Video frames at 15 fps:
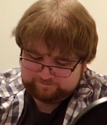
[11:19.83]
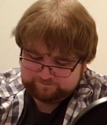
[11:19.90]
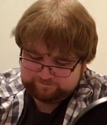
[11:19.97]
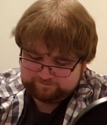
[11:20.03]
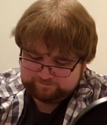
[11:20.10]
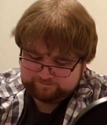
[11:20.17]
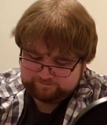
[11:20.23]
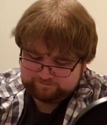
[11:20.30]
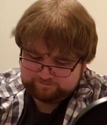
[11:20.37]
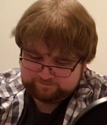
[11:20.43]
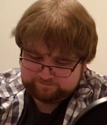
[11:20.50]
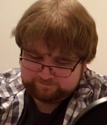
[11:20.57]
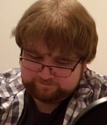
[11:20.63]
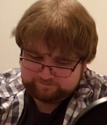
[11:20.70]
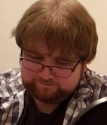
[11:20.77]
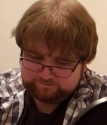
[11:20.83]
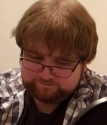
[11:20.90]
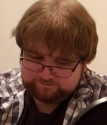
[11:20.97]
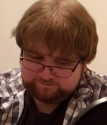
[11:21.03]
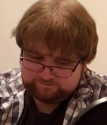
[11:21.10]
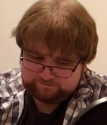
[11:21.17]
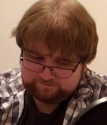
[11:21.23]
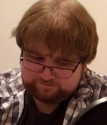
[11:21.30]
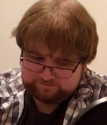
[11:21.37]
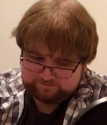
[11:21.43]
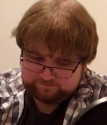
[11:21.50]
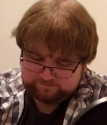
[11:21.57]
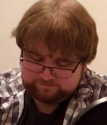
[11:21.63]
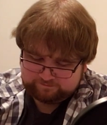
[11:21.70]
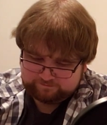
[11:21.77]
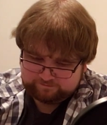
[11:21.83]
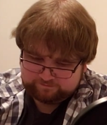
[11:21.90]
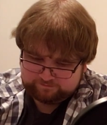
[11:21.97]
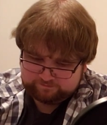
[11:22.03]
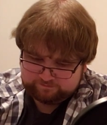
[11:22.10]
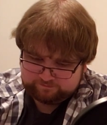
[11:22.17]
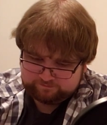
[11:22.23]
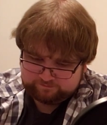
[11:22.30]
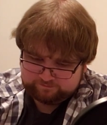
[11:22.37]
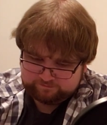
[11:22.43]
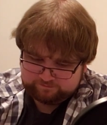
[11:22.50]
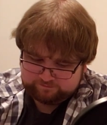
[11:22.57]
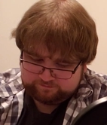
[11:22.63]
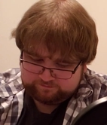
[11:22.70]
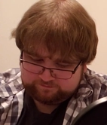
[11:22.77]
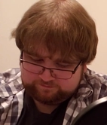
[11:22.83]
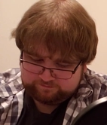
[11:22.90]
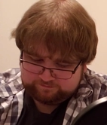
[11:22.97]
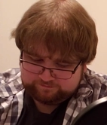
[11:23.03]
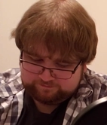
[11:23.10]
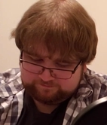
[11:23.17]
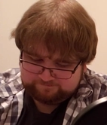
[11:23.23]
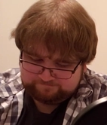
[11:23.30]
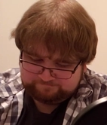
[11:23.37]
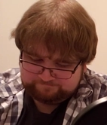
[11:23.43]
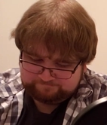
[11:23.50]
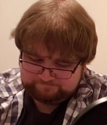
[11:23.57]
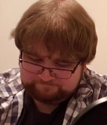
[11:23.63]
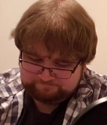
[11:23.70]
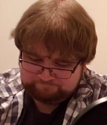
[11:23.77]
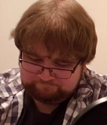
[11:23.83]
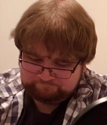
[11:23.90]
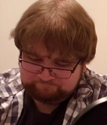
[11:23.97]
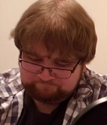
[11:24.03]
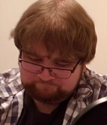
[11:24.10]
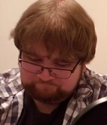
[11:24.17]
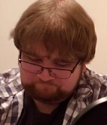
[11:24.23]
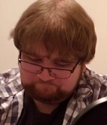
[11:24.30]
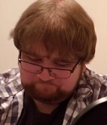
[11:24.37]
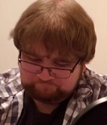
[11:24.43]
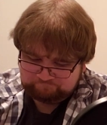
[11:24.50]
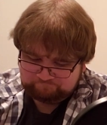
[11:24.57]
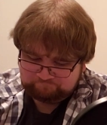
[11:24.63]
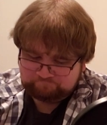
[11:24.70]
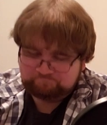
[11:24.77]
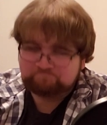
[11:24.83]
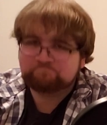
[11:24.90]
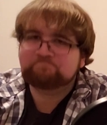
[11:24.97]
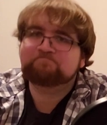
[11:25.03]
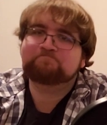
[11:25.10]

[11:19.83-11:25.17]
Nothing is said.